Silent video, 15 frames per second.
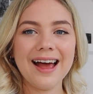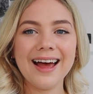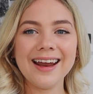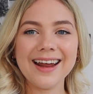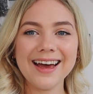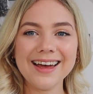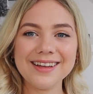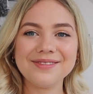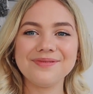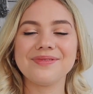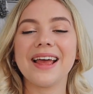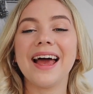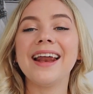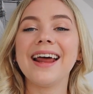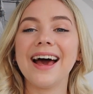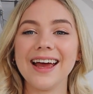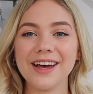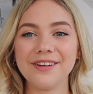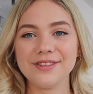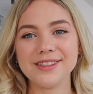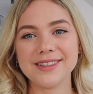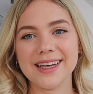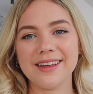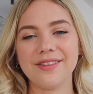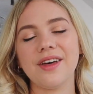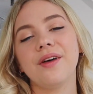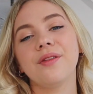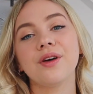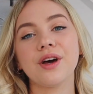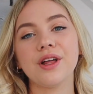I have to say
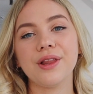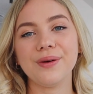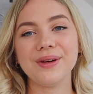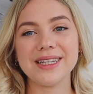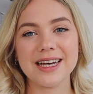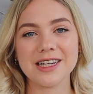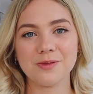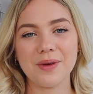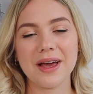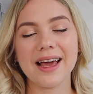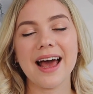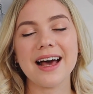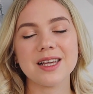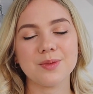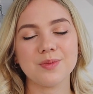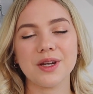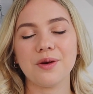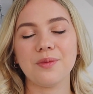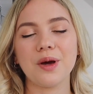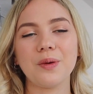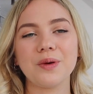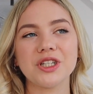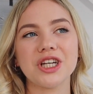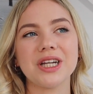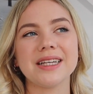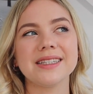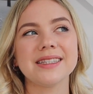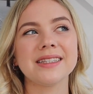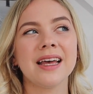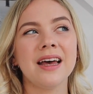that the Chloe Test bag has been on my wish
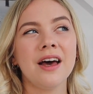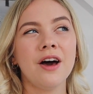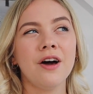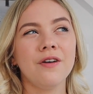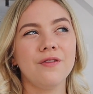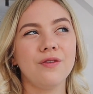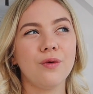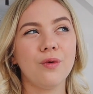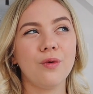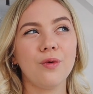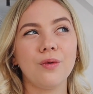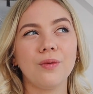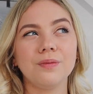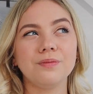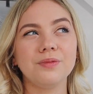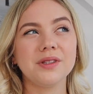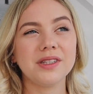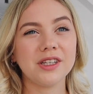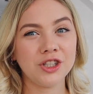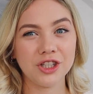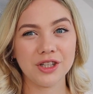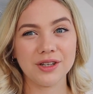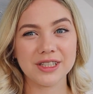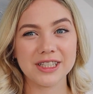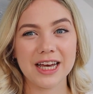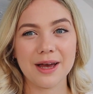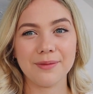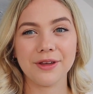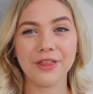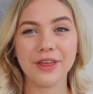list for such a long
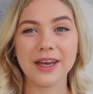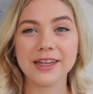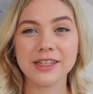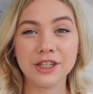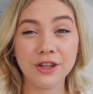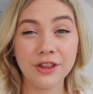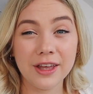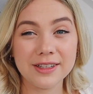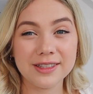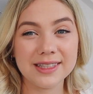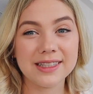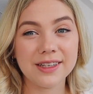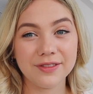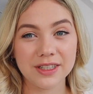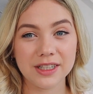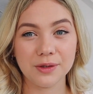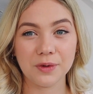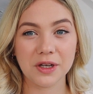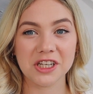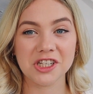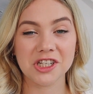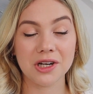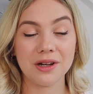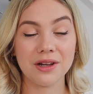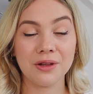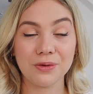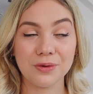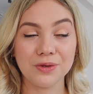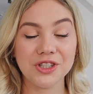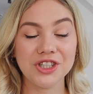time. I think in 2017 when it
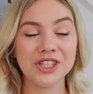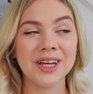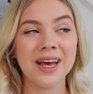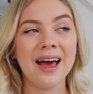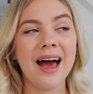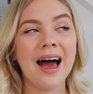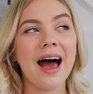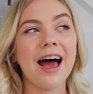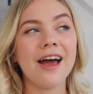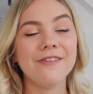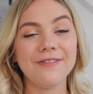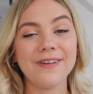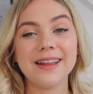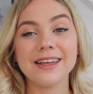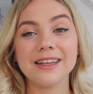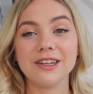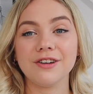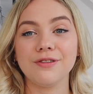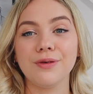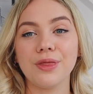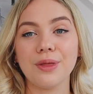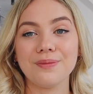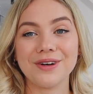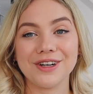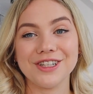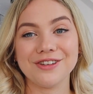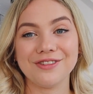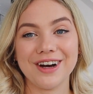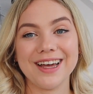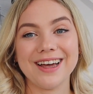launched, I fell in love with the Mardi
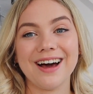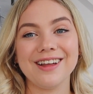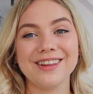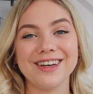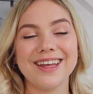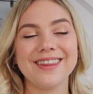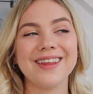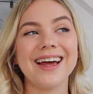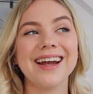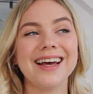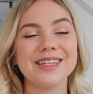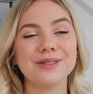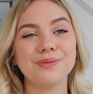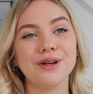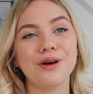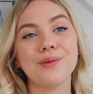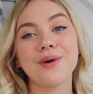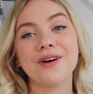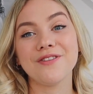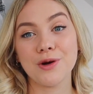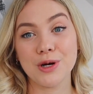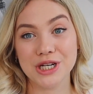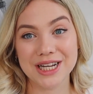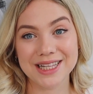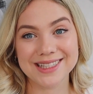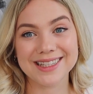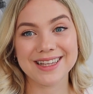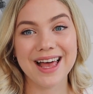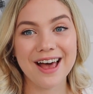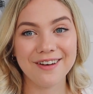Gras color, and that has been on my wish
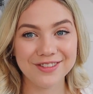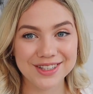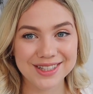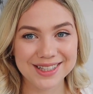list ever